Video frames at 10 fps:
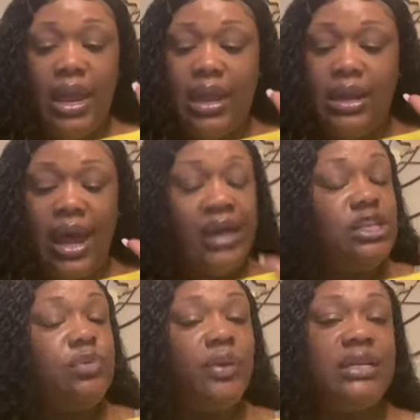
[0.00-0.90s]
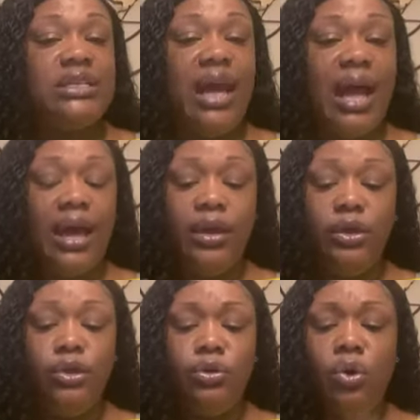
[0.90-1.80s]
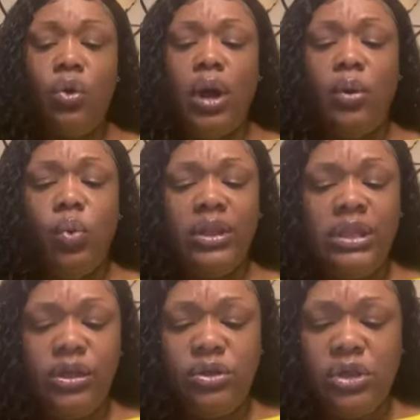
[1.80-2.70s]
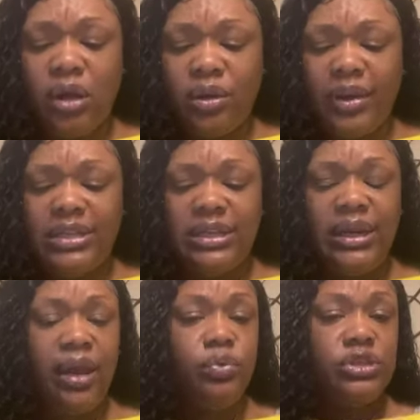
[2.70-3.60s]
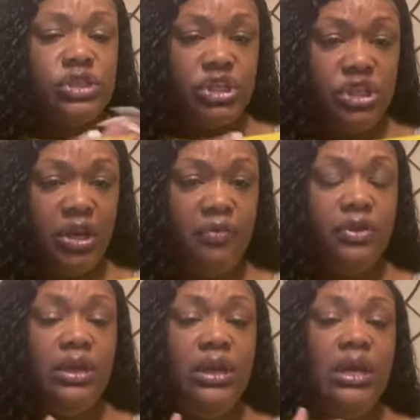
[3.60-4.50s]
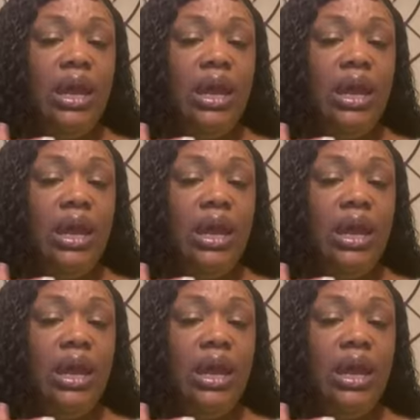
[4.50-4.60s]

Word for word: And I just bless God. You know, uh, one thing you talked about tonight was the shift.